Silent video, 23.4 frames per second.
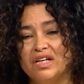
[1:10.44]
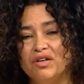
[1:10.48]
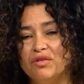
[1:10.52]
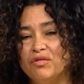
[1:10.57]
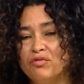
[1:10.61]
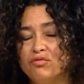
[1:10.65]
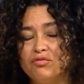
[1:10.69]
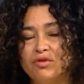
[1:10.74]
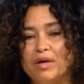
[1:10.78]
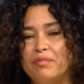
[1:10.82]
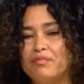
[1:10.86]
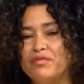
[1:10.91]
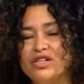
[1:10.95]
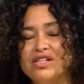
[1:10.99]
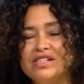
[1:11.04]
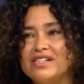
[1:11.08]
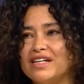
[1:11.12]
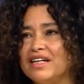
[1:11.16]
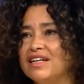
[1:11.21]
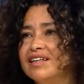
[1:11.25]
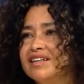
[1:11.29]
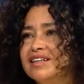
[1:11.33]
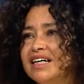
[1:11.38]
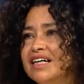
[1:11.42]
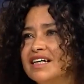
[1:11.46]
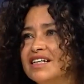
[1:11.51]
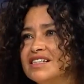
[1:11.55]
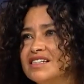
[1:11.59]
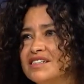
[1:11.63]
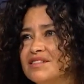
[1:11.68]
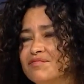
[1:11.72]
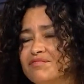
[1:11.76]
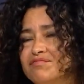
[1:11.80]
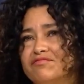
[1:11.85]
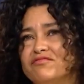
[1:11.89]
represent
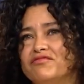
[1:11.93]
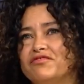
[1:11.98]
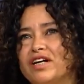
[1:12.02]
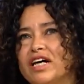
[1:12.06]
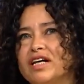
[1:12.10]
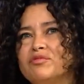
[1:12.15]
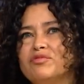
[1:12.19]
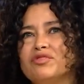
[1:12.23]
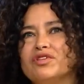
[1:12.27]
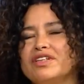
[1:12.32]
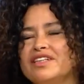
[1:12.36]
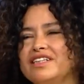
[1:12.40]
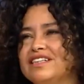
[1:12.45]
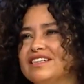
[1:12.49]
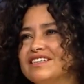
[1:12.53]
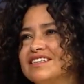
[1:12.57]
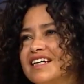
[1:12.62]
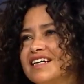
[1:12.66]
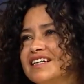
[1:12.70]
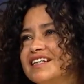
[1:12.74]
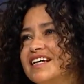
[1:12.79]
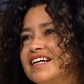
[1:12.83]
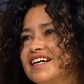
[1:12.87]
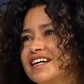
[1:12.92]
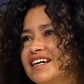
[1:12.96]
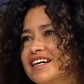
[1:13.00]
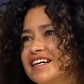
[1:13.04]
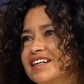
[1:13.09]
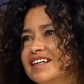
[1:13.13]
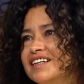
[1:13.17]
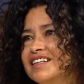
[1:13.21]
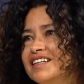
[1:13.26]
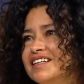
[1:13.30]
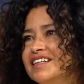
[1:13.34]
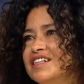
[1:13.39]
as vibrantly as I
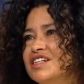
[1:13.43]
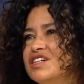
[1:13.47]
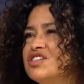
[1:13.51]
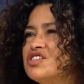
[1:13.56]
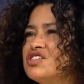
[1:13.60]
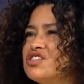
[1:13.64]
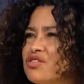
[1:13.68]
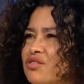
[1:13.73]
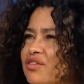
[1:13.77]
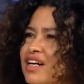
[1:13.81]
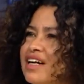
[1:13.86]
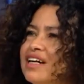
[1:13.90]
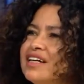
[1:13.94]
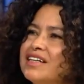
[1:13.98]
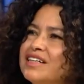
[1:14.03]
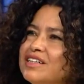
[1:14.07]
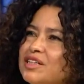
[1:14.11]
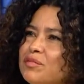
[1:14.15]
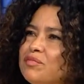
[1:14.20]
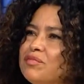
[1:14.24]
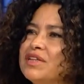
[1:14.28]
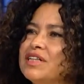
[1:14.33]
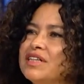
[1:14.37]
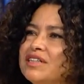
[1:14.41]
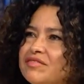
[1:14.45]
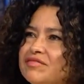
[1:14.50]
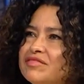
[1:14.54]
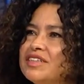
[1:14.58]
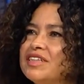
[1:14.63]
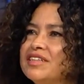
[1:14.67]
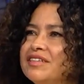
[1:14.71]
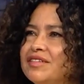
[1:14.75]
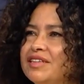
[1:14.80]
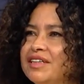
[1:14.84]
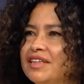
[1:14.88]
can so that I can
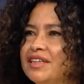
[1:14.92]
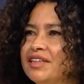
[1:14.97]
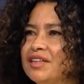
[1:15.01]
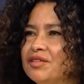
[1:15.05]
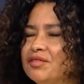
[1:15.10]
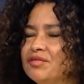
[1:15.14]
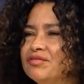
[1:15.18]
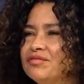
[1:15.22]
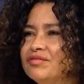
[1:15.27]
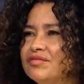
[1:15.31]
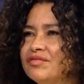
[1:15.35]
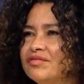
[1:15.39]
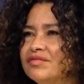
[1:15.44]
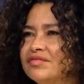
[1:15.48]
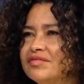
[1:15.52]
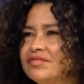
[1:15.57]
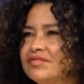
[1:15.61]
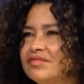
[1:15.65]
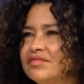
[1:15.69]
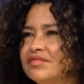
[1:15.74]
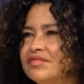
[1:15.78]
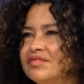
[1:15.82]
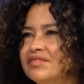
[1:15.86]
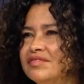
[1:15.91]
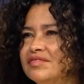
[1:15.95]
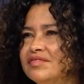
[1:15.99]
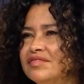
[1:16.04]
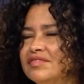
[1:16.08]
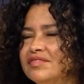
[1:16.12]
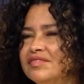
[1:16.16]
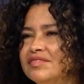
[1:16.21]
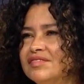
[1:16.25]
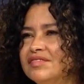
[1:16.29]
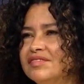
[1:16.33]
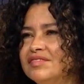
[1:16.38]
uplift, you know. You do such a
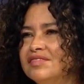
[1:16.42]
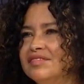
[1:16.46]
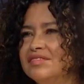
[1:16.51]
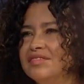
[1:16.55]
beautiful job